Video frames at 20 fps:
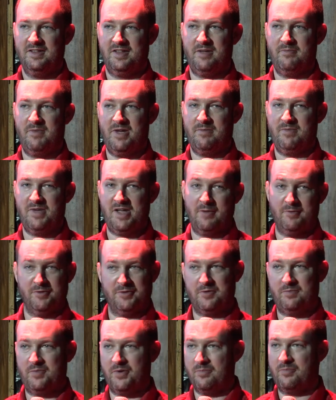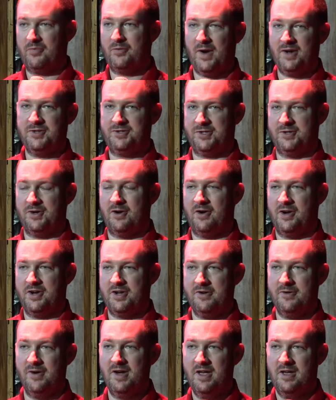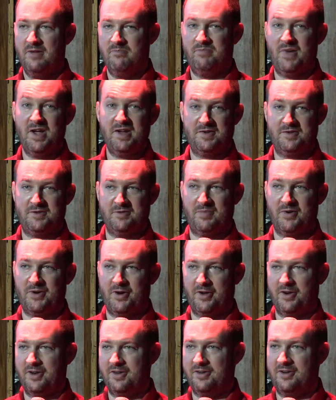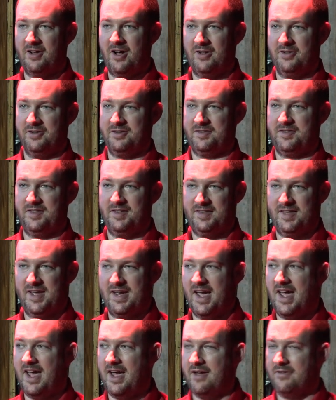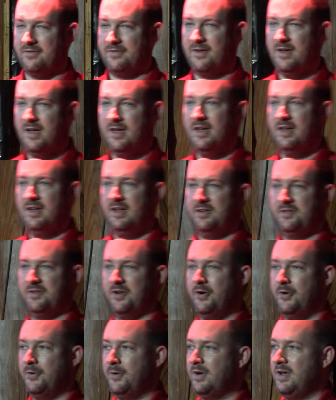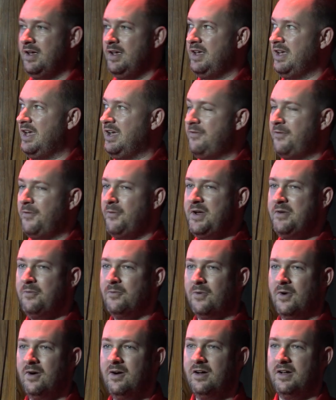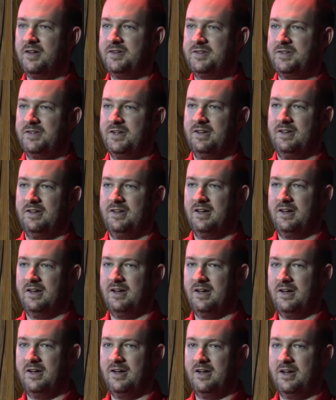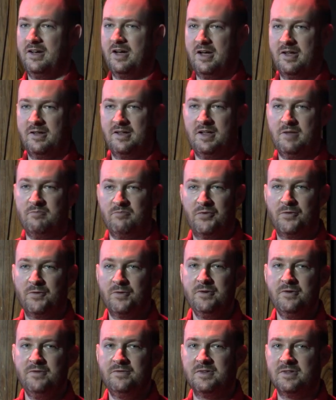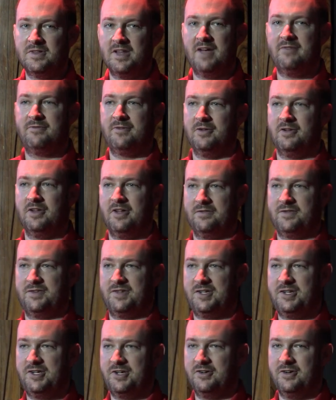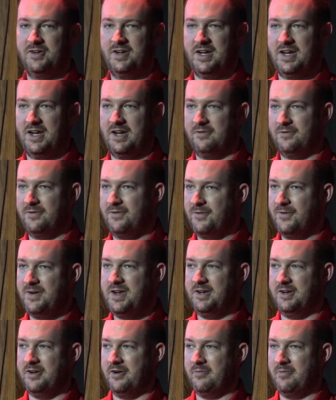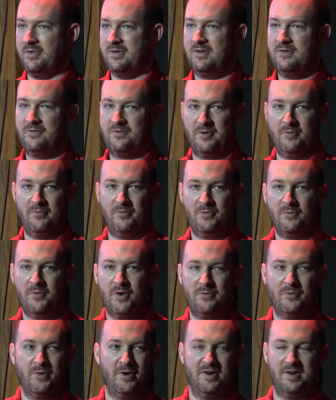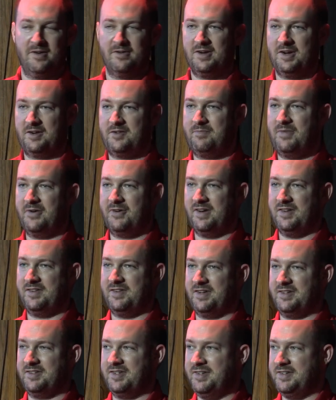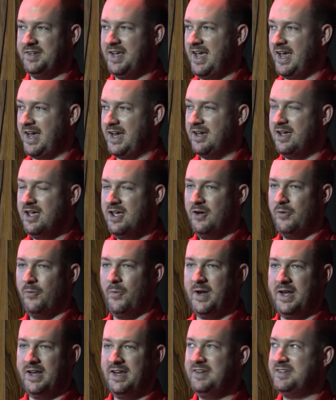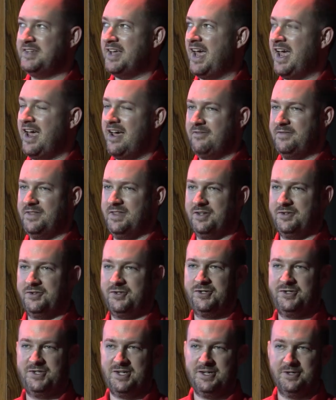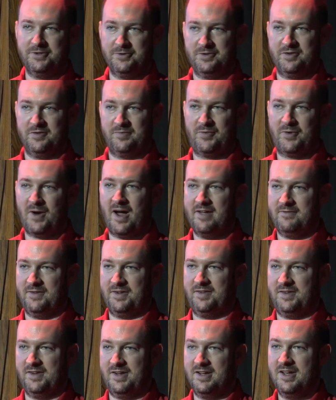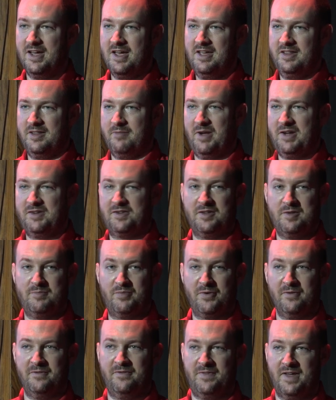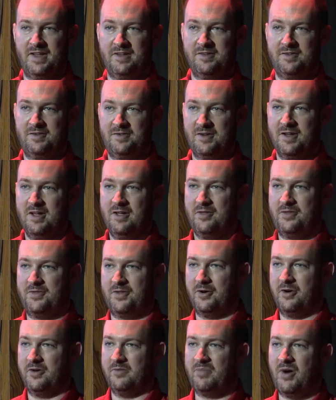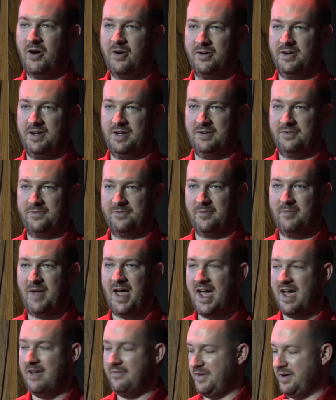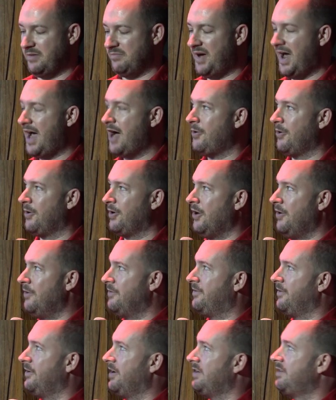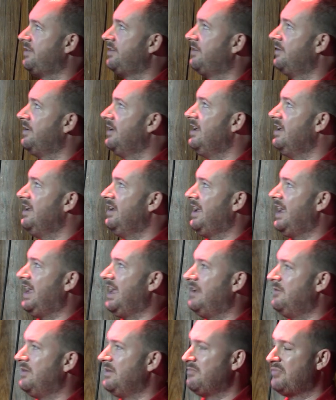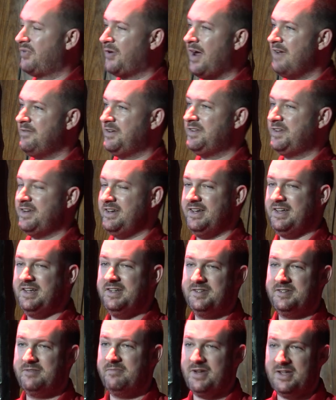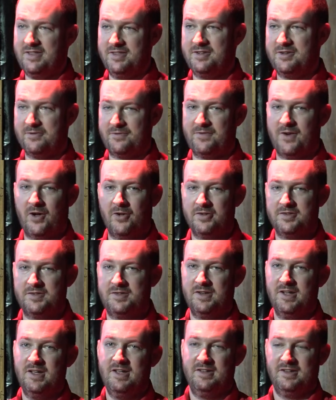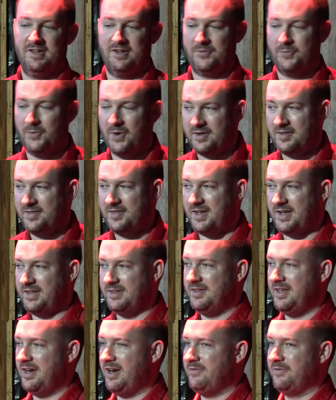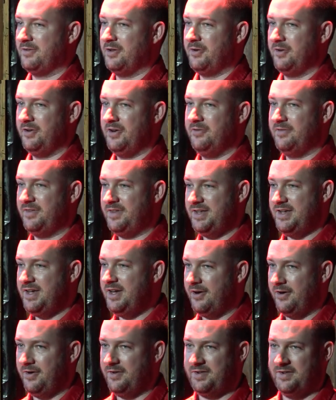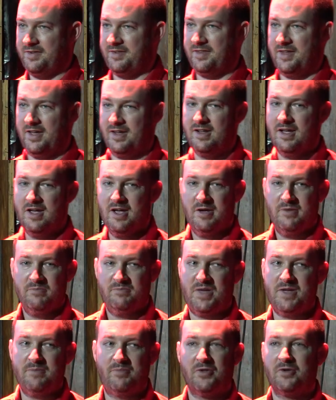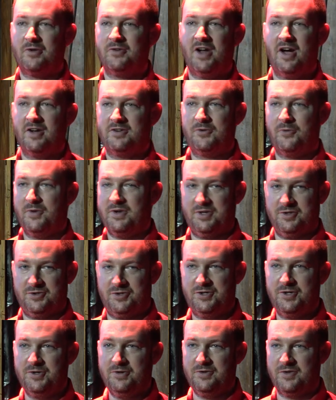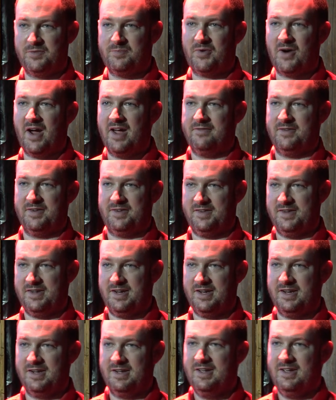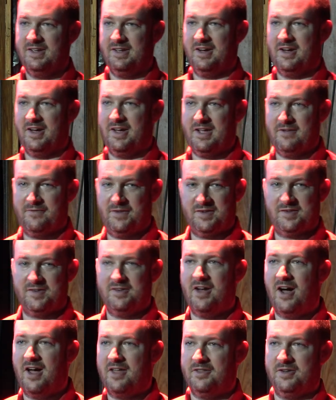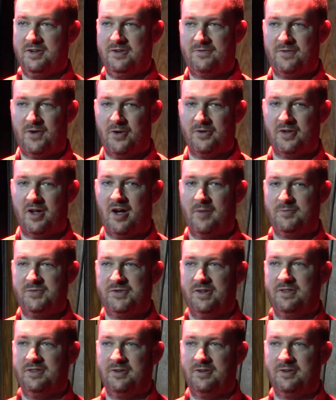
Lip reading: They may be able to put pressure on you based upon knowledge that they have. So if we want improved level of security and freedom from what we're experiencing today, we need to have this shield of privacy that basically prevents third parties from having power over us. And privacy needs to be the default. That's one thing that I've learned over the years, is that people are not going to choose privacy if it's not the default option.